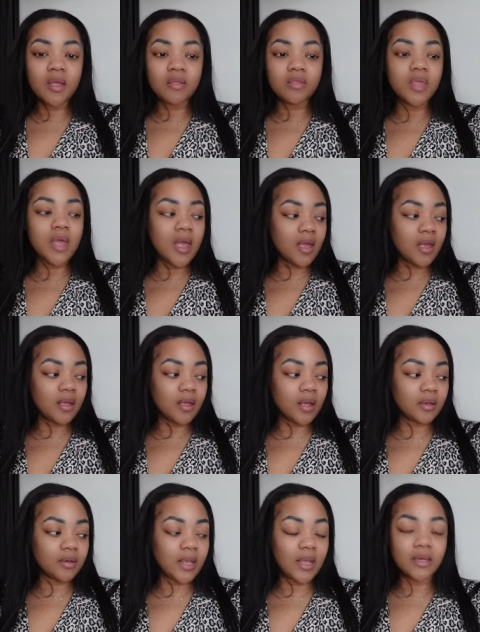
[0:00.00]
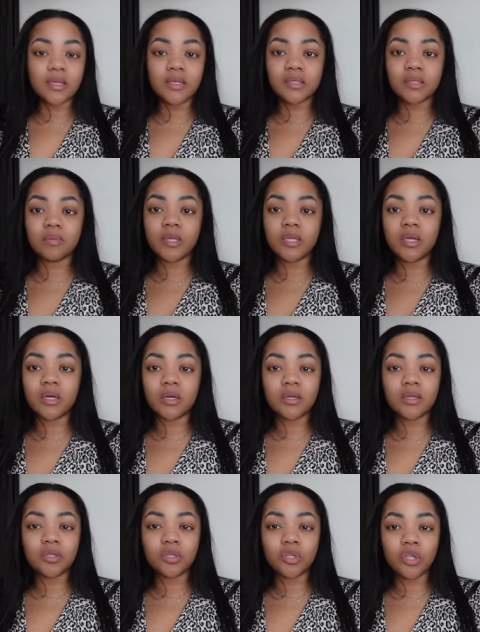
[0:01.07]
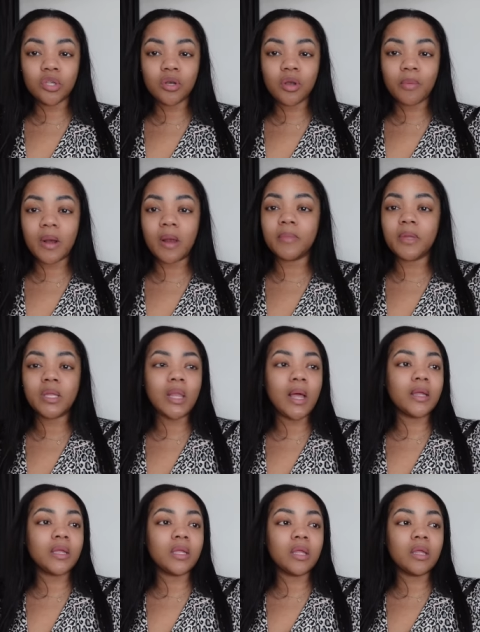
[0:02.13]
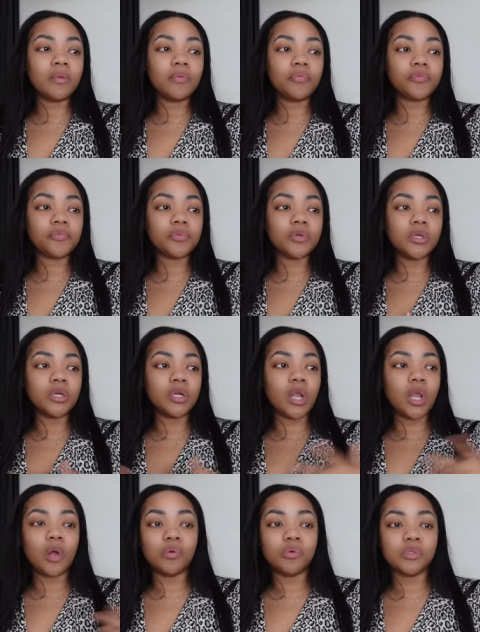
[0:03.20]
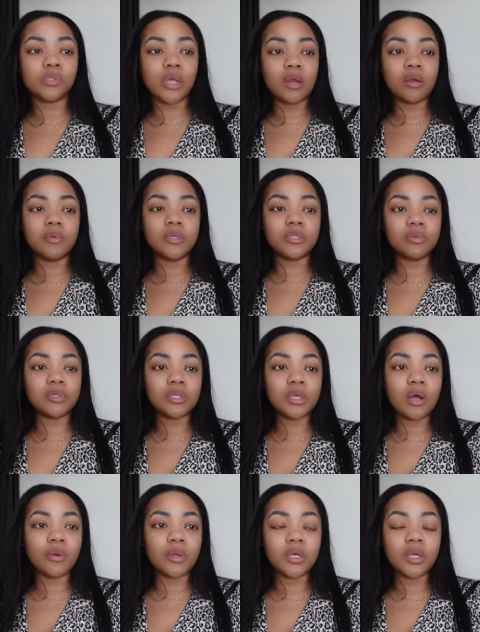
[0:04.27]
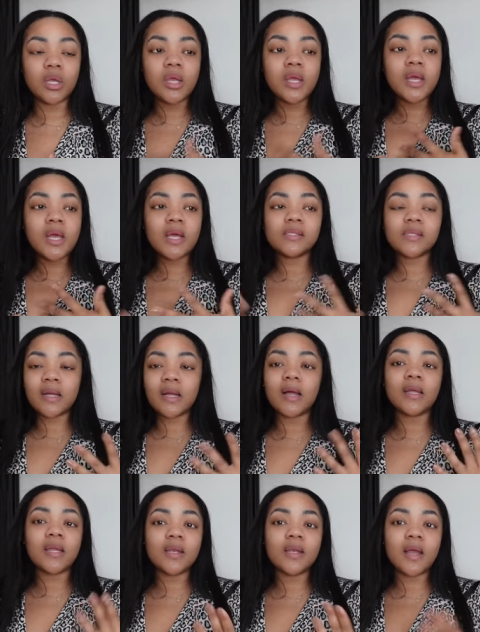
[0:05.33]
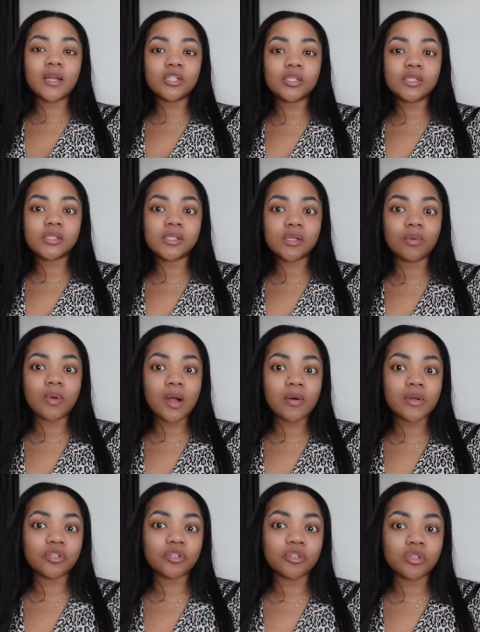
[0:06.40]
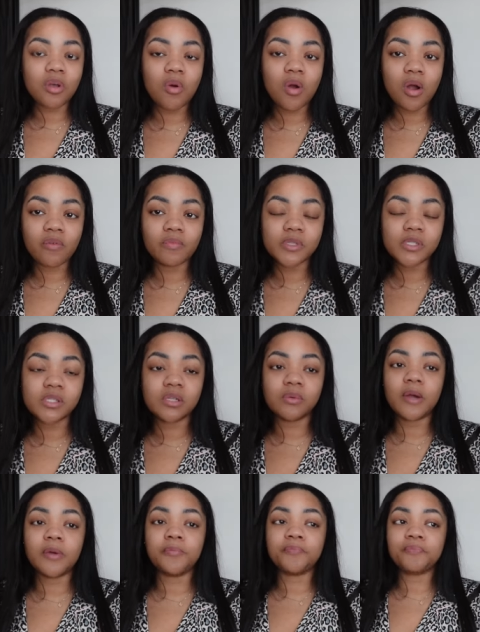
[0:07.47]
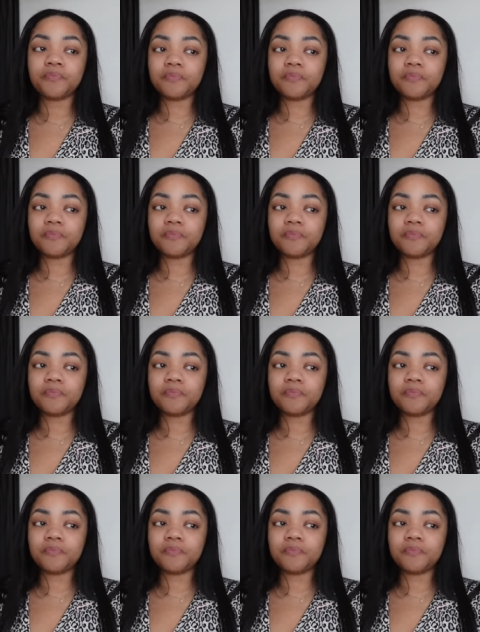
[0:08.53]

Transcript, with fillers: that that needs to be done. You know what I mean? Like, if the clothes gotta be switched out, and it's like I cannot just sit around. It's so hard for me to sit around.